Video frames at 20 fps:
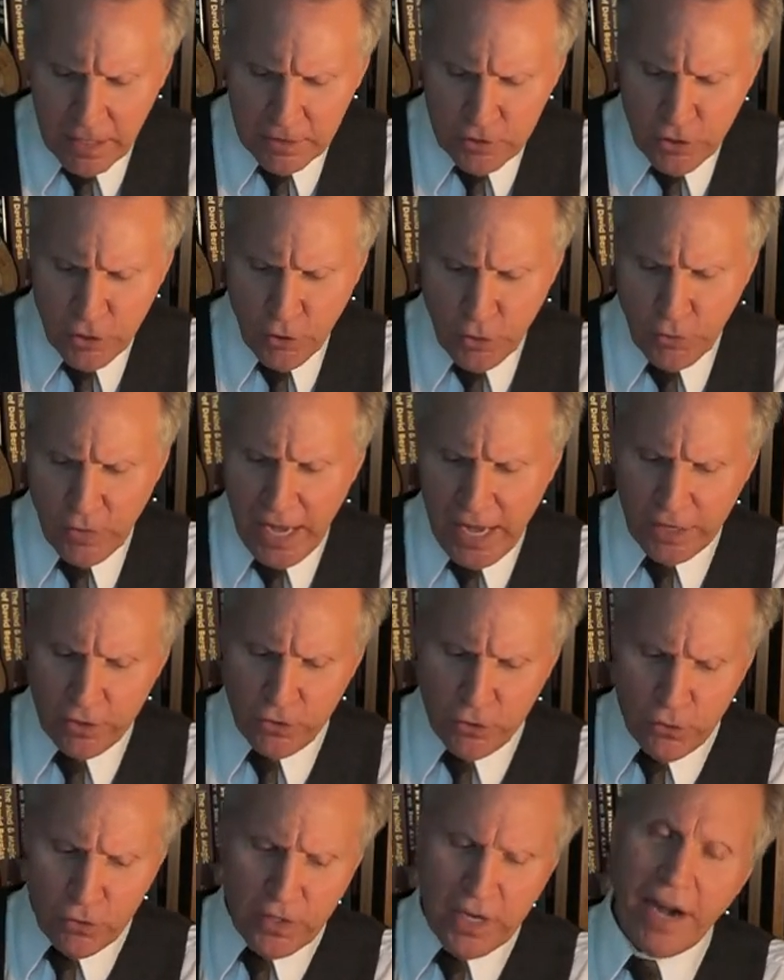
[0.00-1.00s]
to create
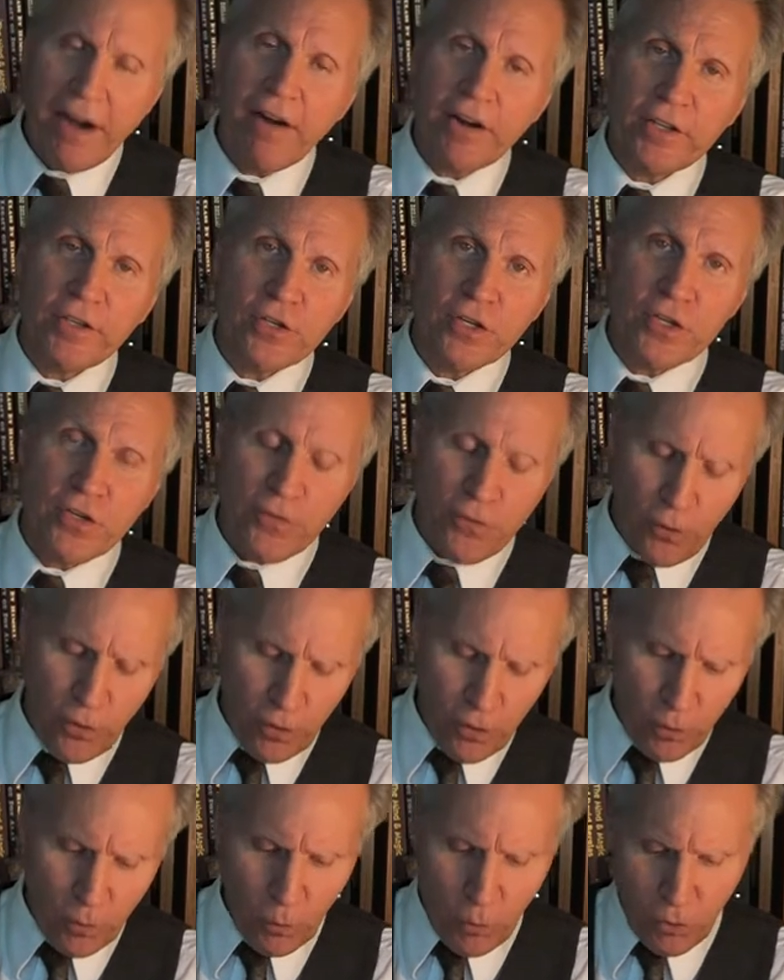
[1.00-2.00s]
new characters
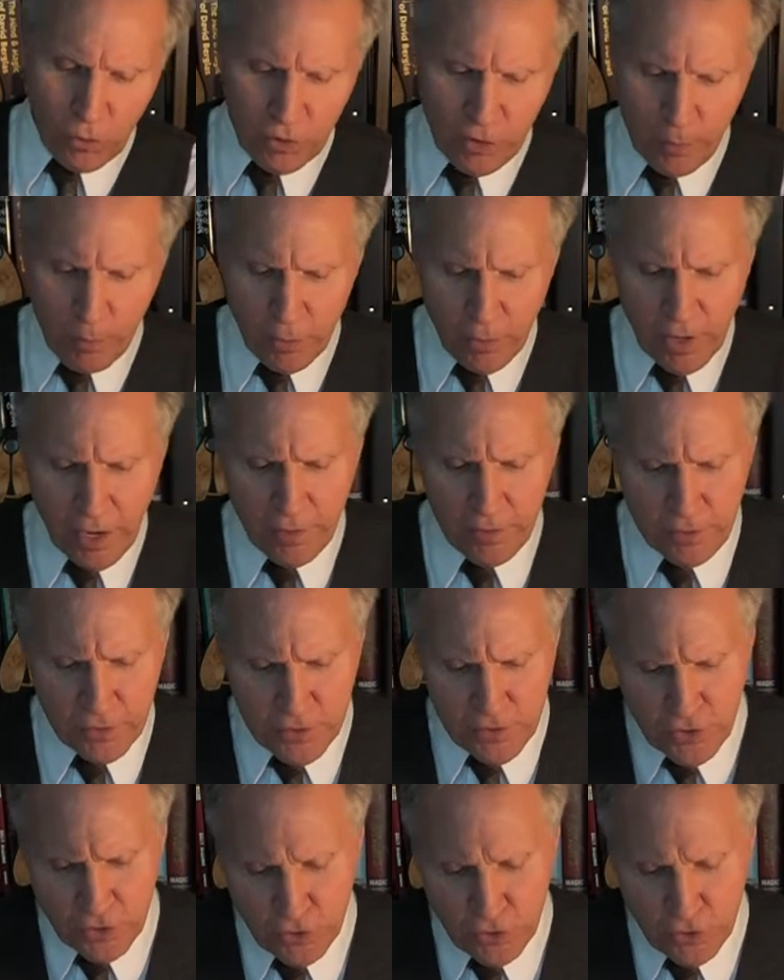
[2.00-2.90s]
for Warner Brothers.